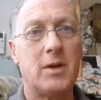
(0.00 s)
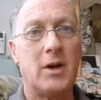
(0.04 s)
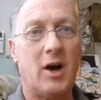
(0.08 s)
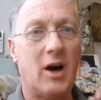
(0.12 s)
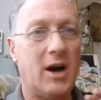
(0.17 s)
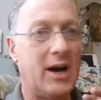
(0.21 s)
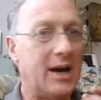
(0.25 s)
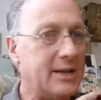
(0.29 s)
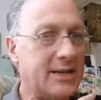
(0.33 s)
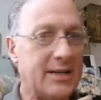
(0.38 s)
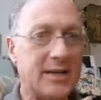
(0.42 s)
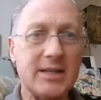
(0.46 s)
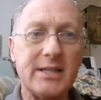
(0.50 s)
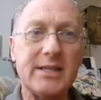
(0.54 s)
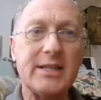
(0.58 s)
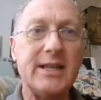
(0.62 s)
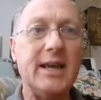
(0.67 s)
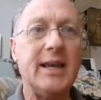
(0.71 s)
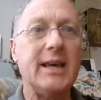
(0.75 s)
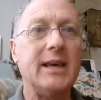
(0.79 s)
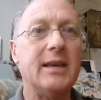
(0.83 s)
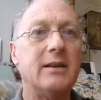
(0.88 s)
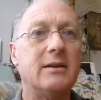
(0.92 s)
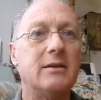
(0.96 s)
I
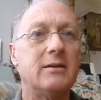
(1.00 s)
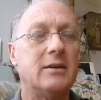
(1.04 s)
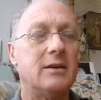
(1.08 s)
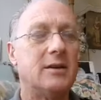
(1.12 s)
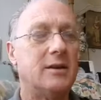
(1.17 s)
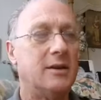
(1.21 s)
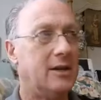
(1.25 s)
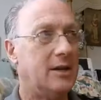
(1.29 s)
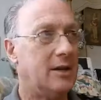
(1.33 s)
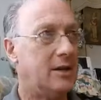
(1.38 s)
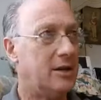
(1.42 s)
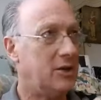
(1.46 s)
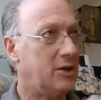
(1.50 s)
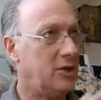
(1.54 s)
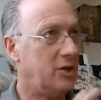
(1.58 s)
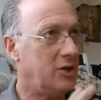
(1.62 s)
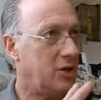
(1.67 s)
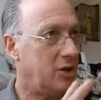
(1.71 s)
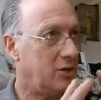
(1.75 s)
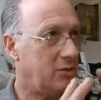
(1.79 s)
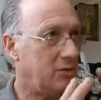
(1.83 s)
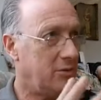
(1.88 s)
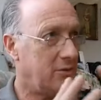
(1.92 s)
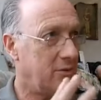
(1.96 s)
understand.
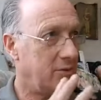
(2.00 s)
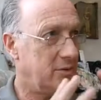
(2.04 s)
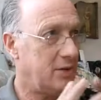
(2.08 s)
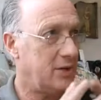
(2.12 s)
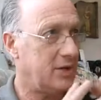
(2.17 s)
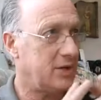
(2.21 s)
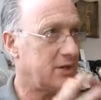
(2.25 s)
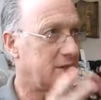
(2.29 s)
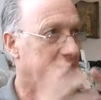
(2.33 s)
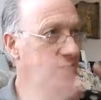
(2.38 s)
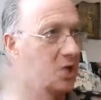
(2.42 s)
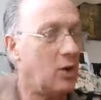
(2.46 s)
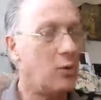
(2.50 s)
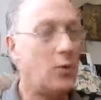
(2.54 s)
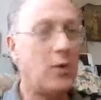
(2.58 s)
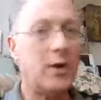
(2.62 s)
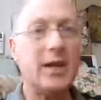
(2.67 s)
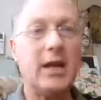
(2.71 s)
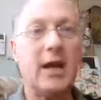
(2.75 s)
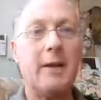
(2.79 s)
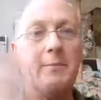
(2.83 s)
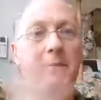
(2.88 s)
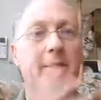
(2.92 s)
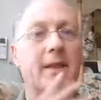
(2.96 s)
There's no
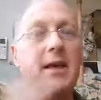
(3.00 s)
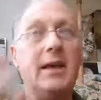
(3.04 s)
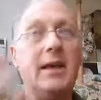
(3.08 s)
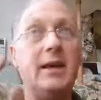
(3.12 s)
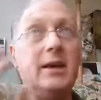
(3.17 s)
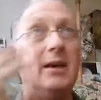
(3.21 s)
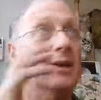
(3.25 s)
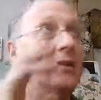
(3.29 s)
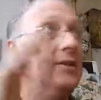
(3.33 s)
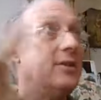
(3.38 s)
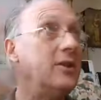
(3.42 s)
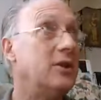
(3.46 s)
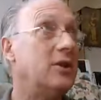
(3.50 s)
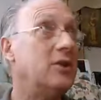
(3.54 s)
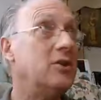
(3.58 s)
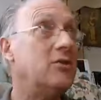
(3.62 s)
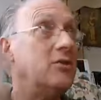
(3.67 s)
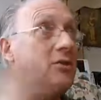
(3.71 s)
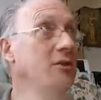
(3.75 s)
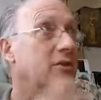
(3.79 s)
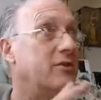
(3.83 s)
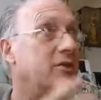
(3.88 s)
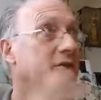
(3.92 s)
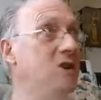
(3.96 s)
one up there in the
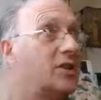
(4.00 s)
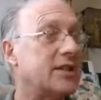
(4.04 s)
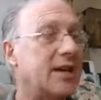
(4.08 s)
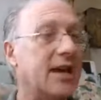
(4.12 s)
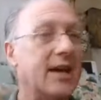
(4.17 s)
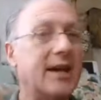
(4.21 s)
universe,